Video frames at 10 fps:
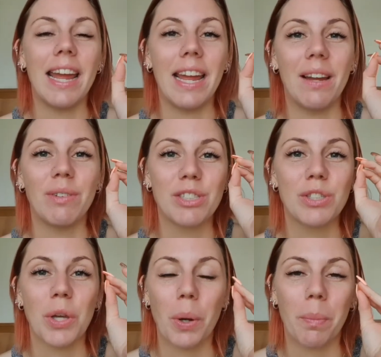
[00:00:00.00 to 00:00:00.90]
It was
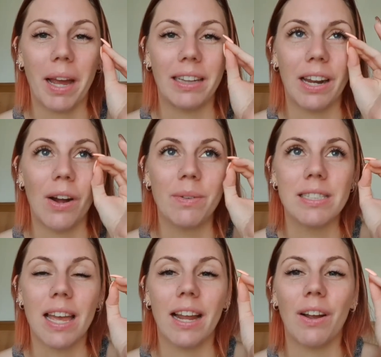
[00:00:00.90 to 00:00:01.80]
so bad that I
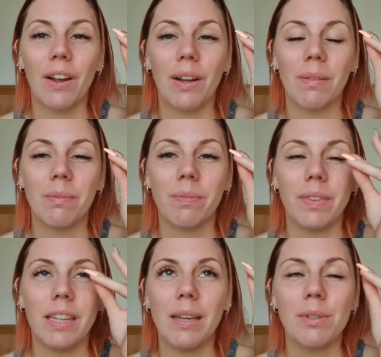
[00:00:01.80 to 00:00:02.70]
was like,
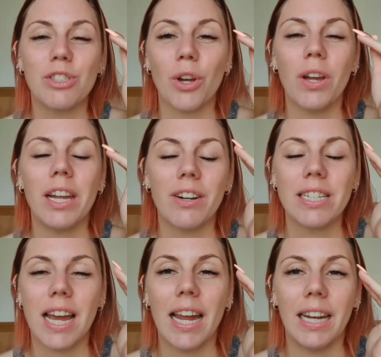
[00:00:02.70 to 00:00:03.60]
it was so
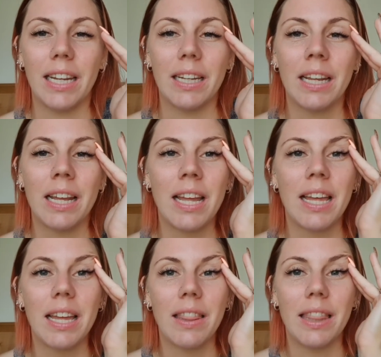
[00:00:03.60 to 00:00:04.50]
irritated
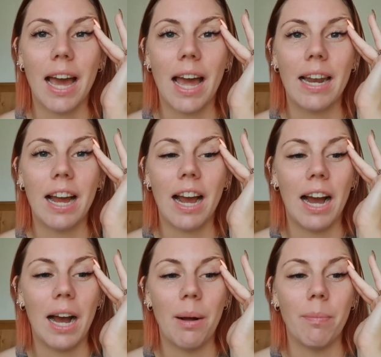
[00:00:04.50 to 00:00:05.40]
that
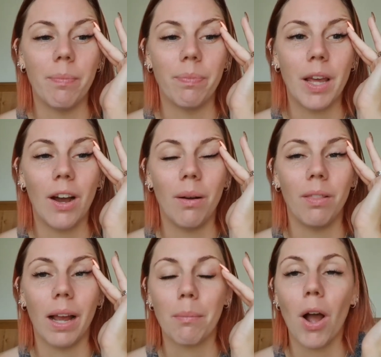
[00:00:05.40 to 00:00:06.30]

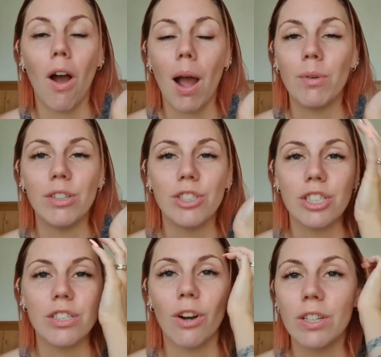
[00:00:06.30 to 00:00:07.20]
like my eye would
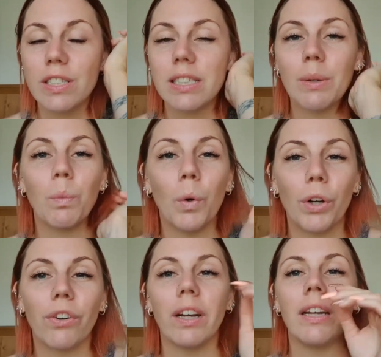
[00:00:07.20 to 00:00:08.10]
just constantly
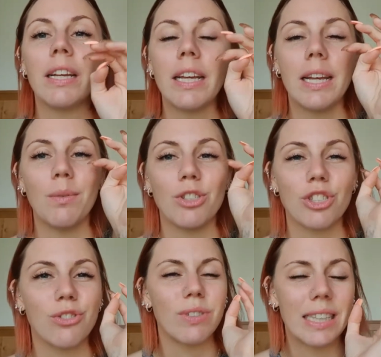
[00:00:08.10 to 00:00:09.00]
water and it was
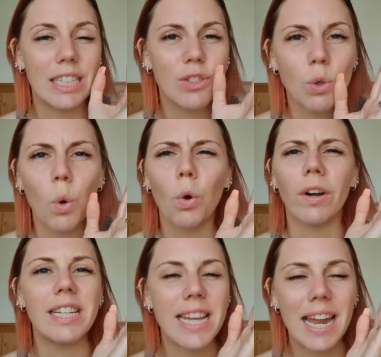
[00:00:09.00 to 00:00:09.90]
really sore
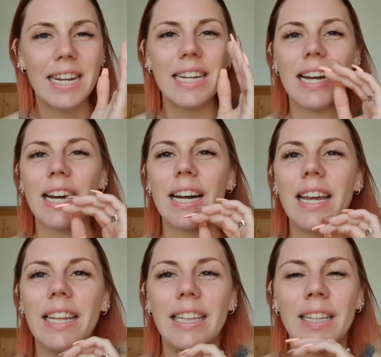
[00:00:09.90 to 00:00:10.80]
and tender,
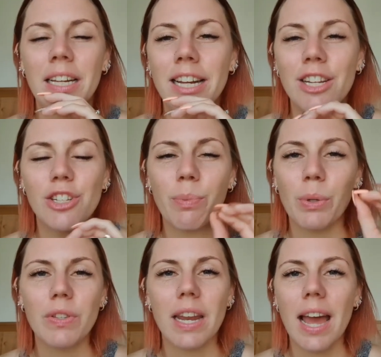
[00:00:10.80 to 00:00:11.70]
and she
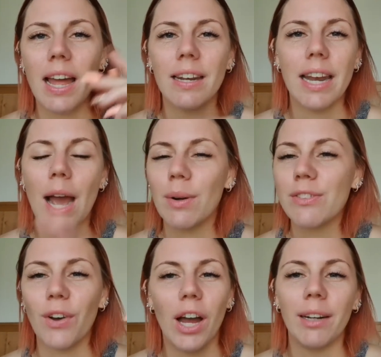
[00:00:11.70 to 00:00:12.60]
pulls it out and now
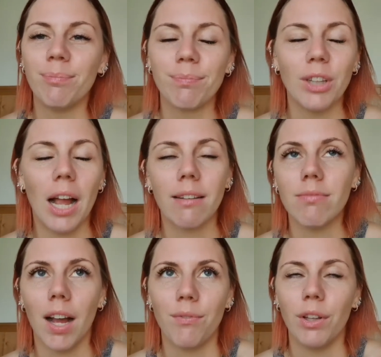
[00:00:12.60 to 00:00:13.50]
it's fine. Like,
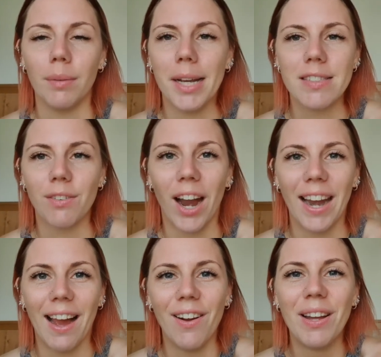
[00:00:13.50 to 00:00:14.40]
I feel amazing
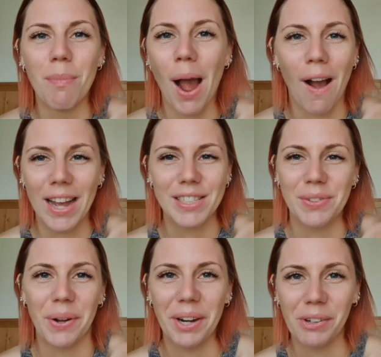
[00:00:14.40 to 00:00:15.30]
right now. My eye is
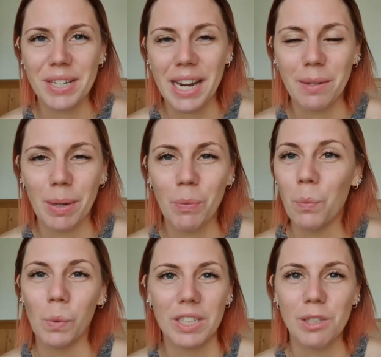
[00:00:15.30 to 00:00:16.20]
not irritating me
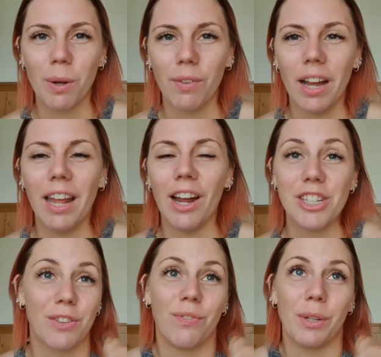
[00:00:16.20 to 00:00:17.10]
whatsoever and I
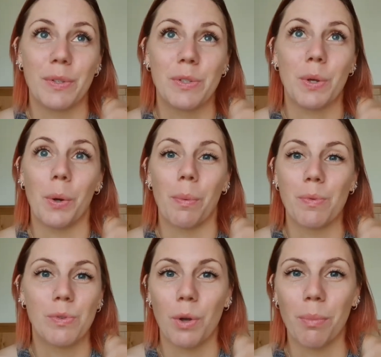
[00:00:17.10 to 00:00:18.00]
just feel so,
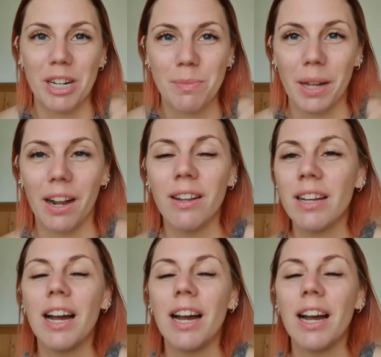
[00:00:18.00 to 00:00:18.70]
so much better.